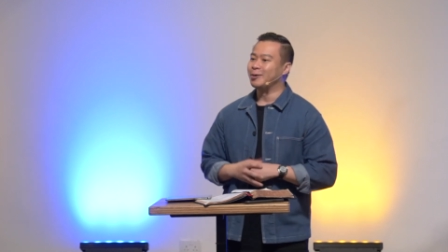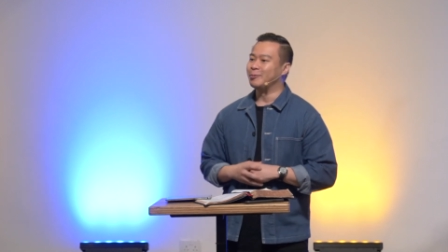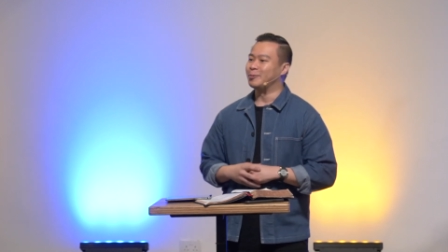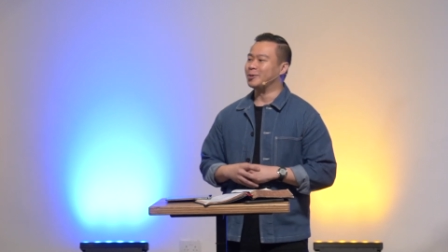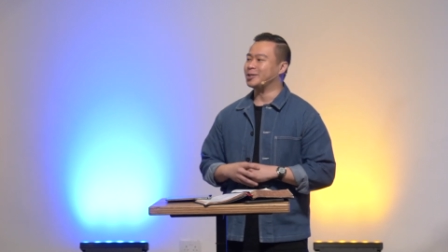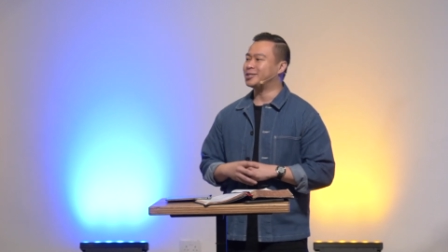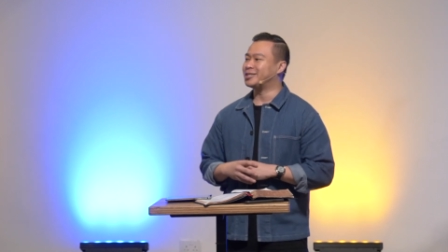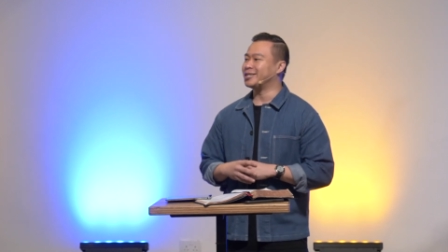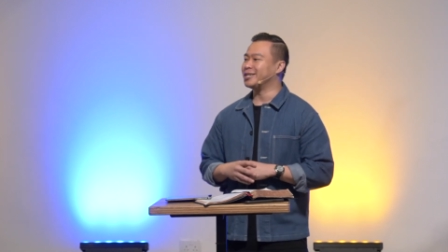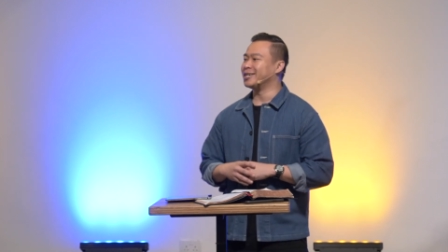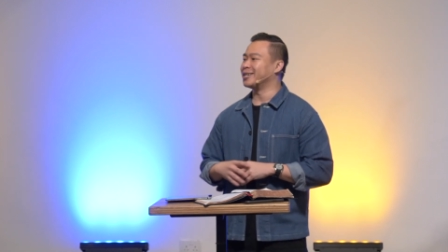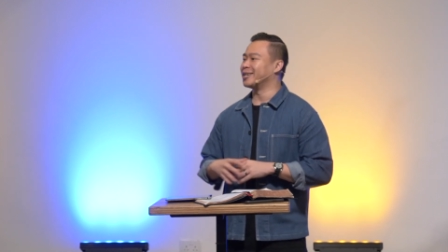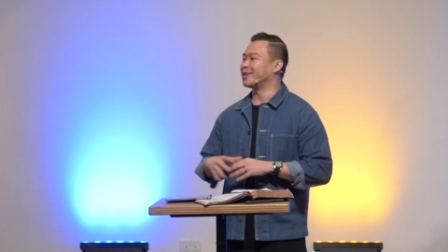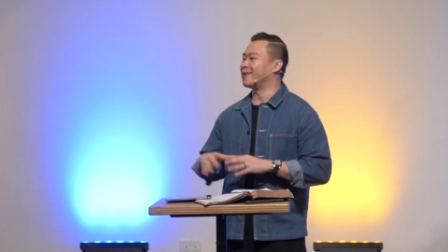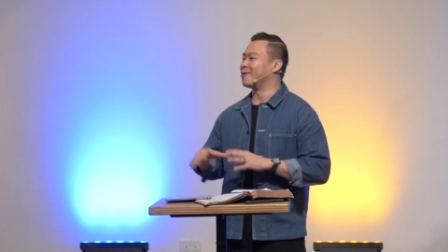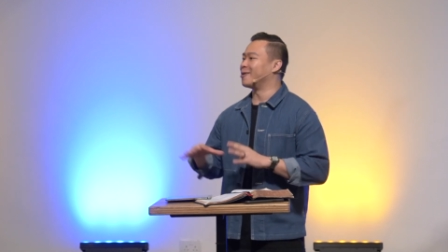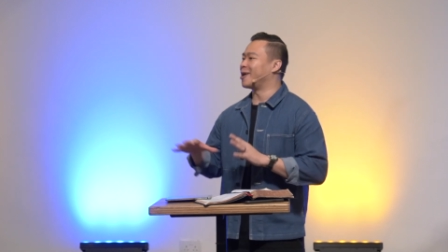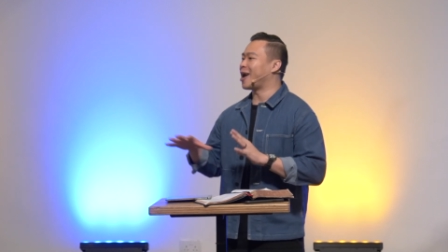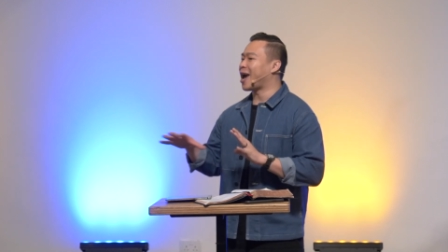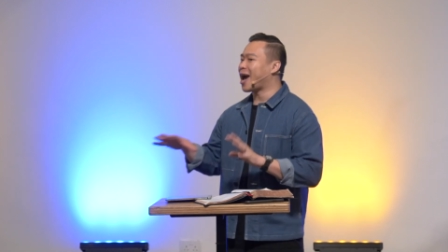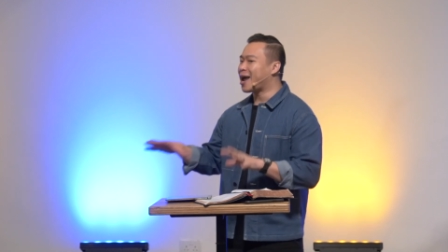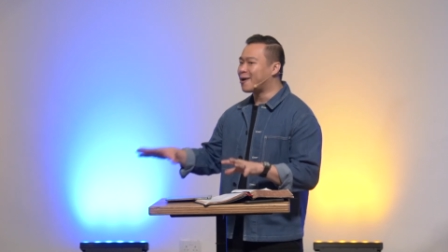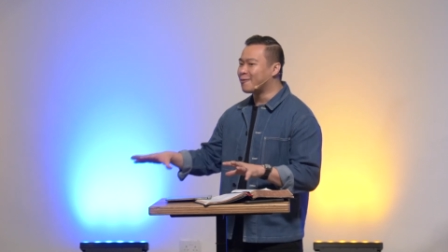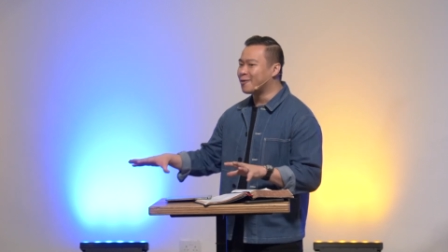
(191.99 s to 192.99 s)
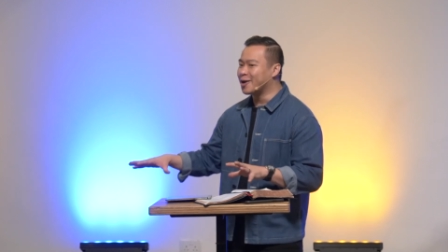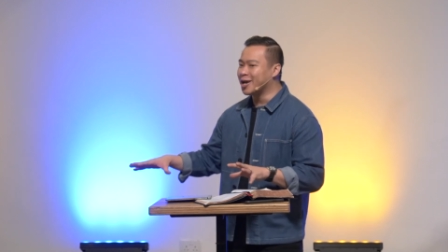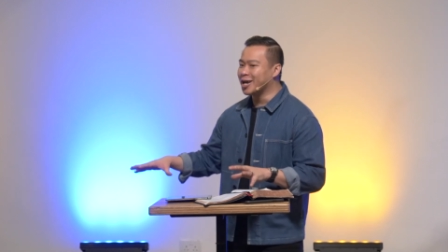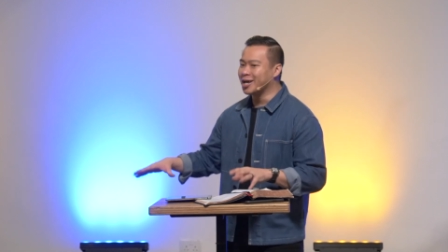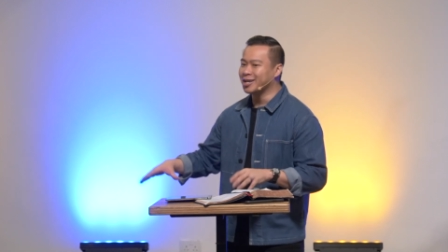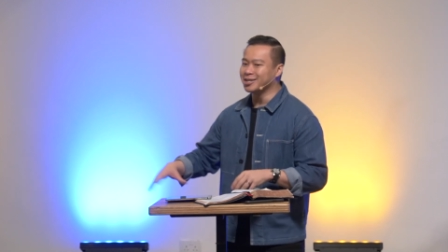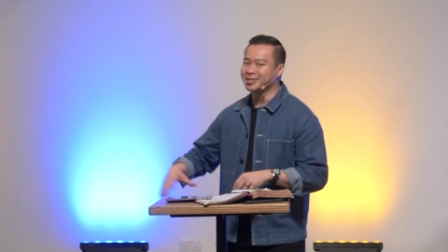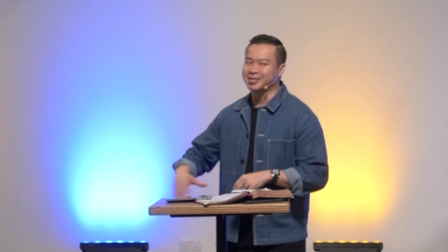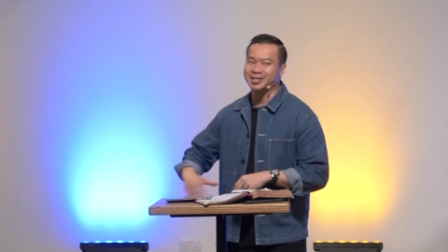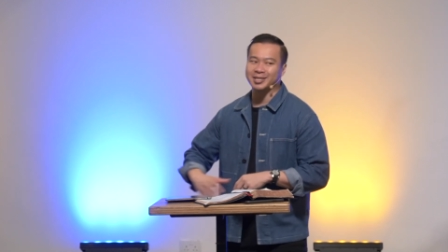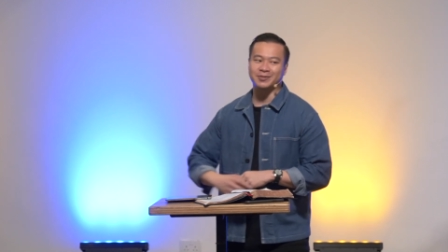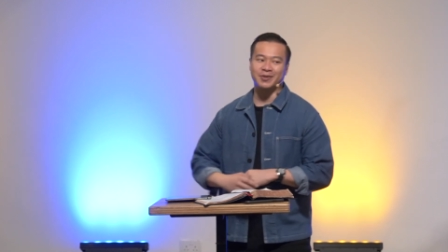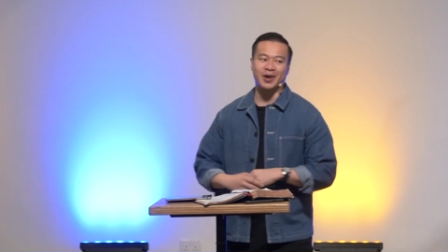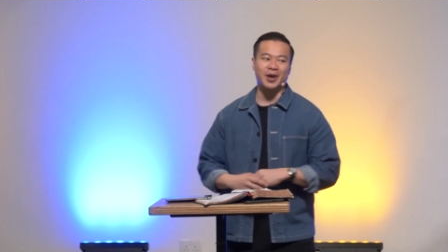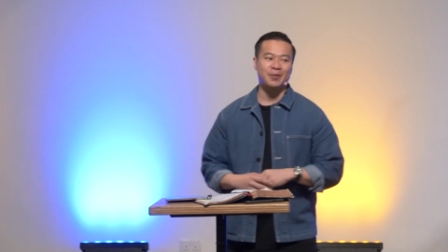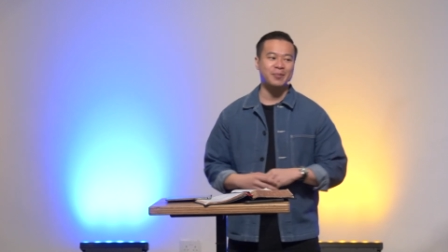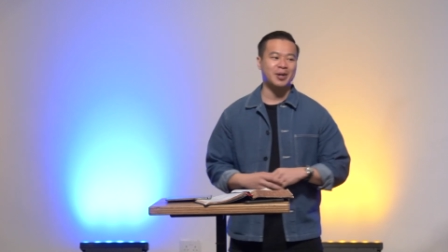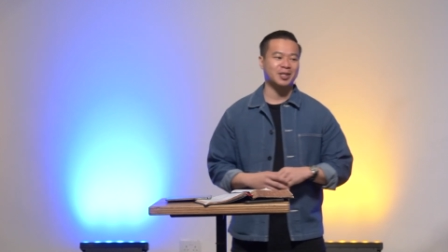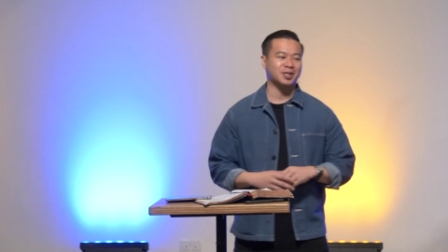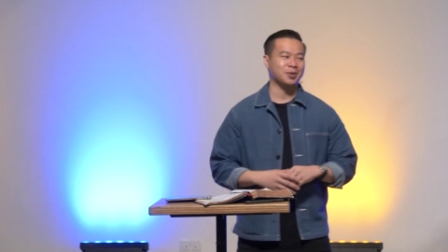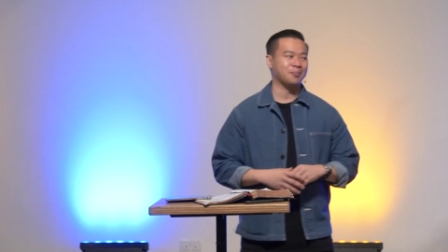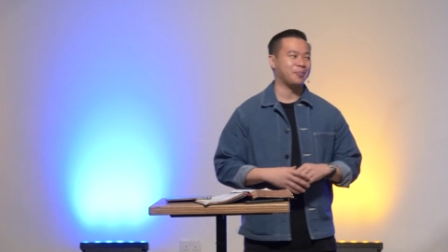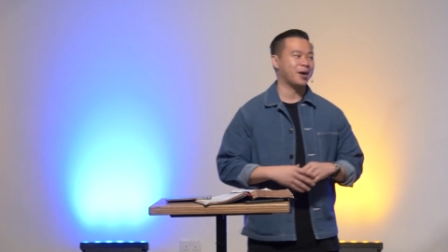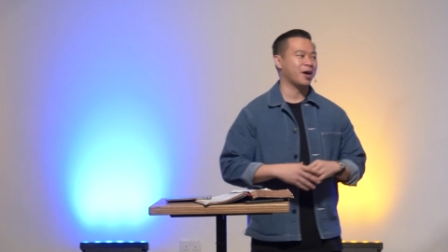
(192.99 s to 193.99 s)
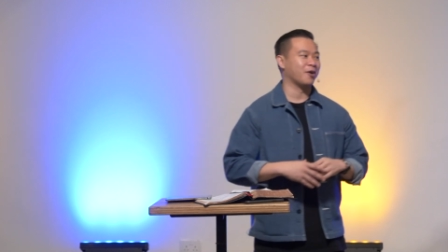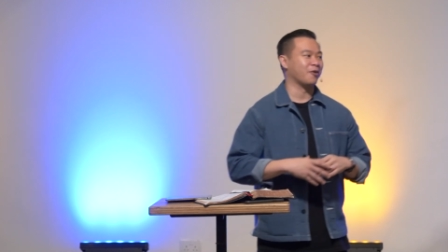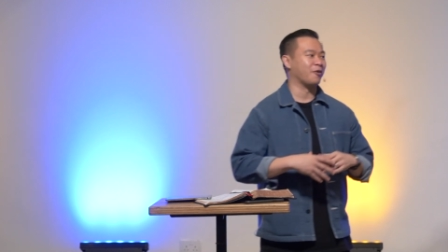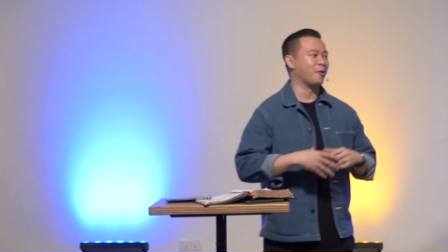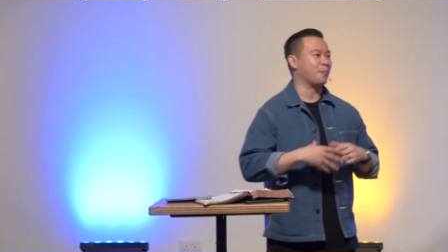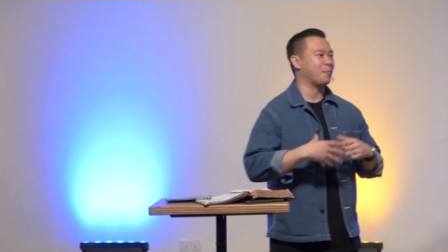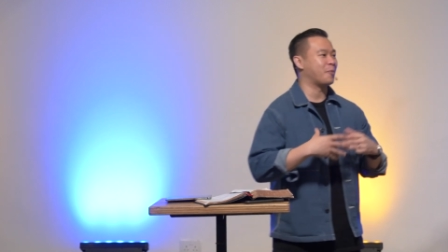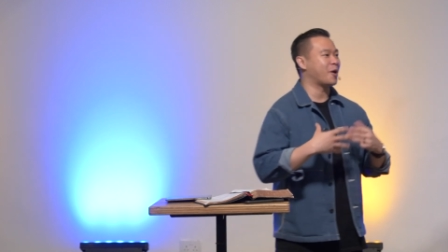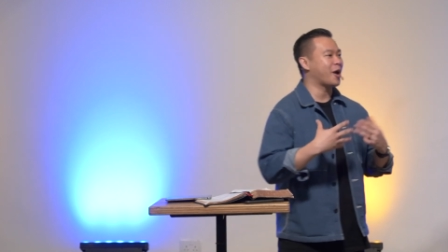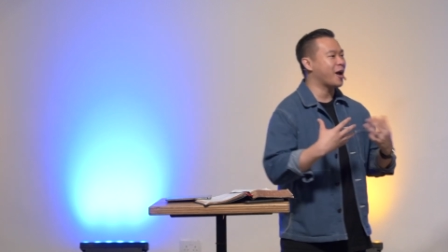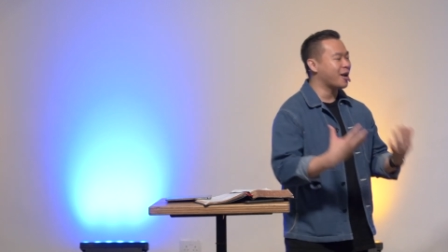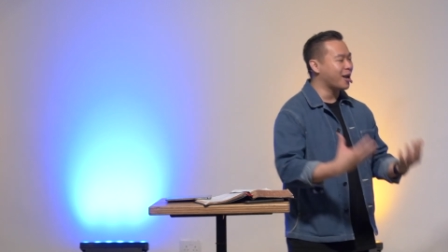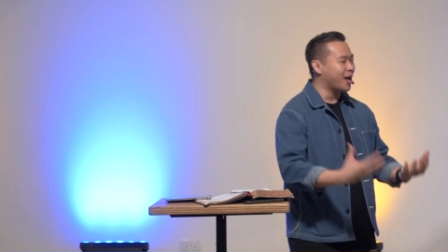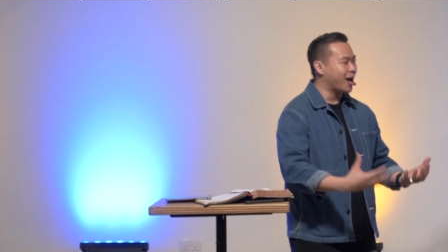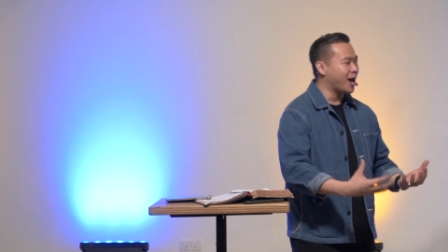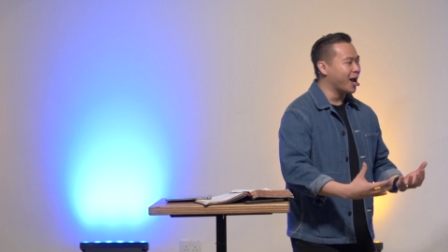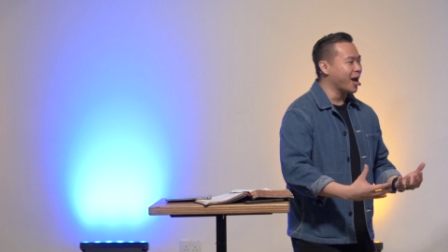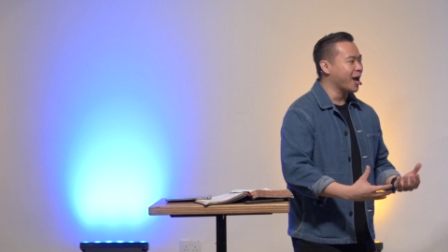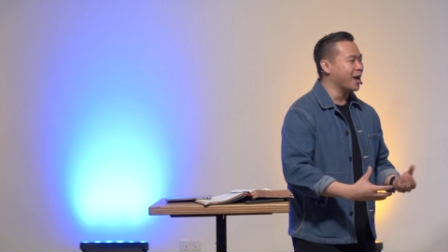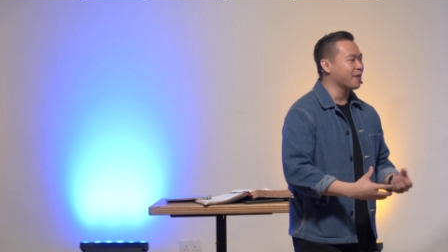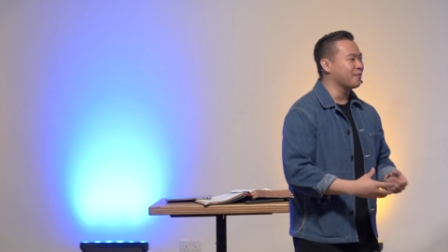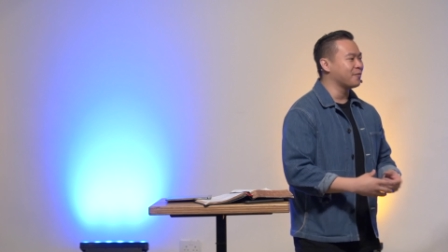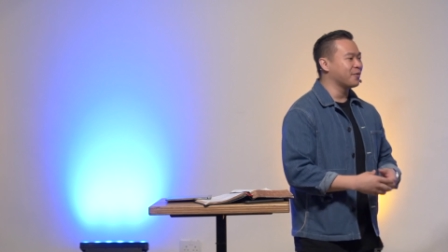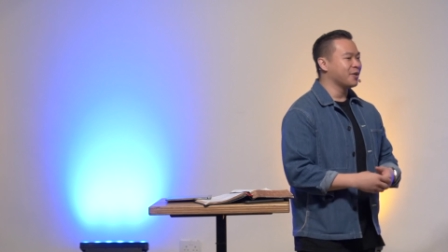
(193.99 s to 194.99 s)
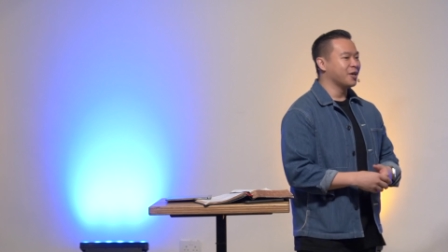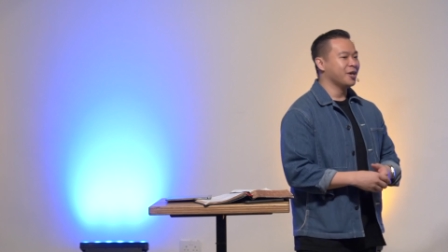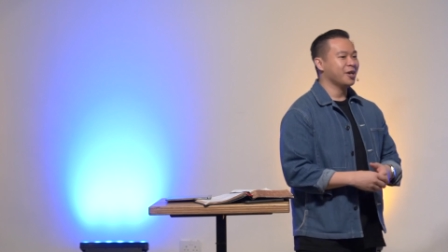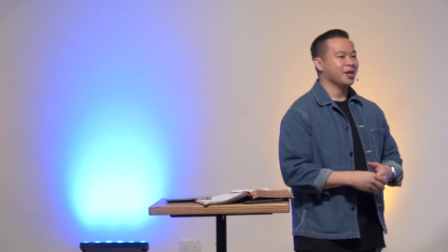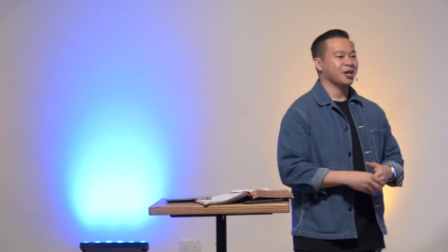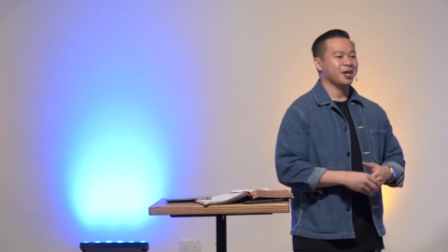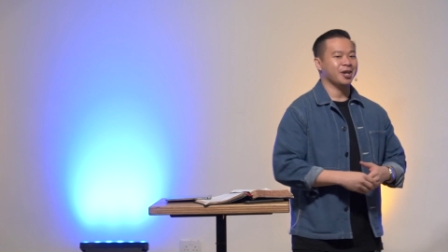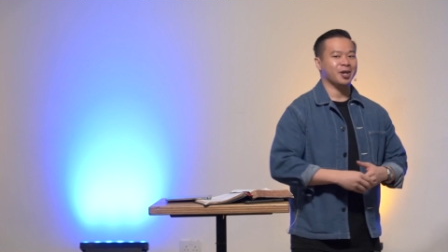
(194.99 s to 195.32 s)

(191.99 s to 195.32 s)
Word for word: We see it in our gatherings. It's very much a part of our prayer life.